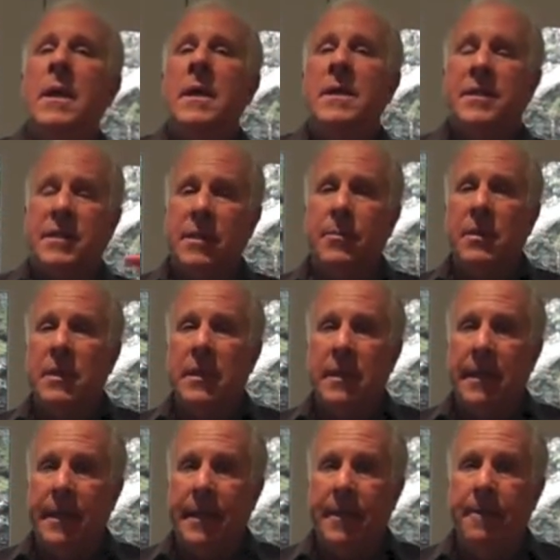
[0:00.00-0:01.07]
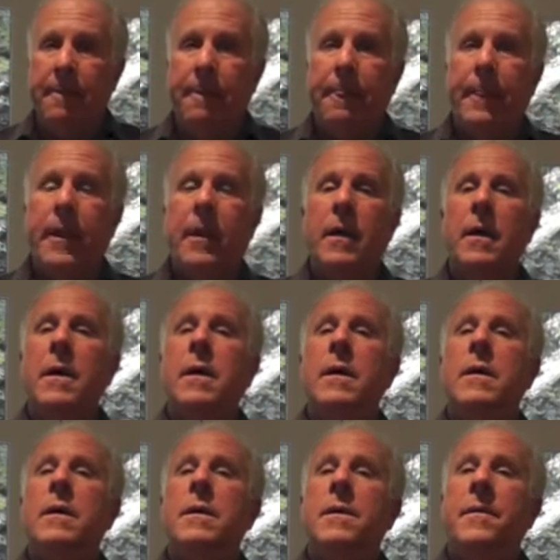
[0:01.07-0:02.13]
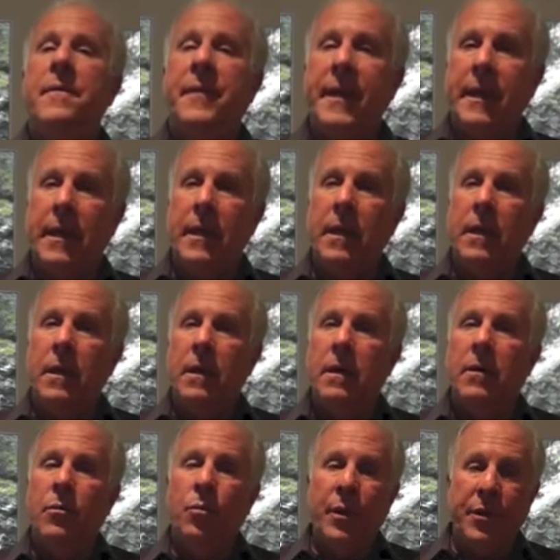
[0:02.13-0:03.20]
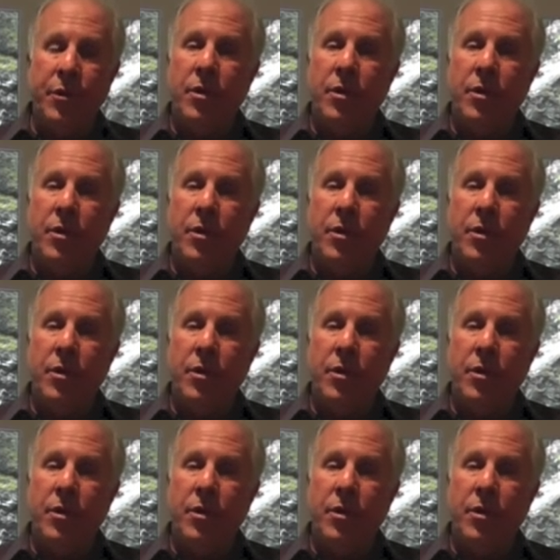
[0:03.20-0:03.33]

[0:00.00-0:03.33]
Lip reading: Similarly, when